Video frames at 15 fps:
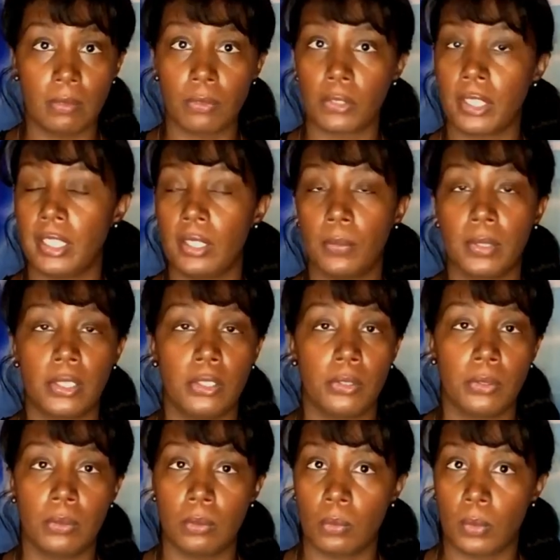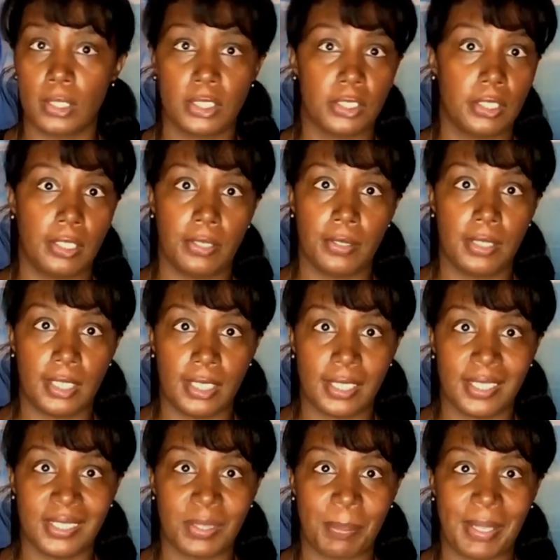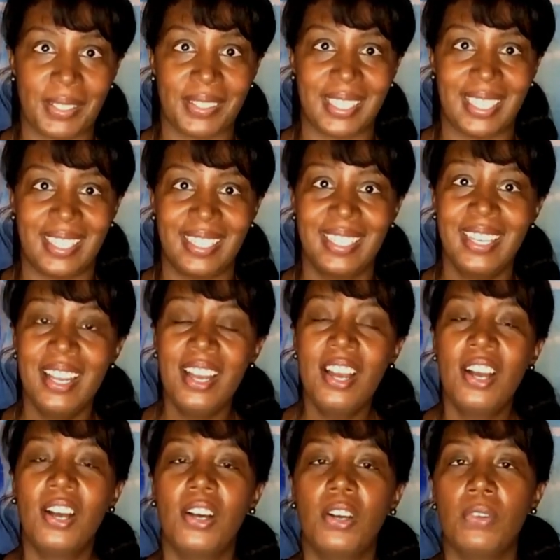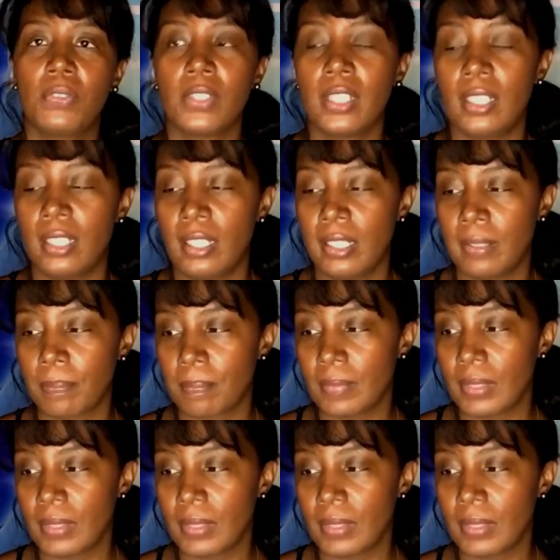for anyone who wants to know the details about that over on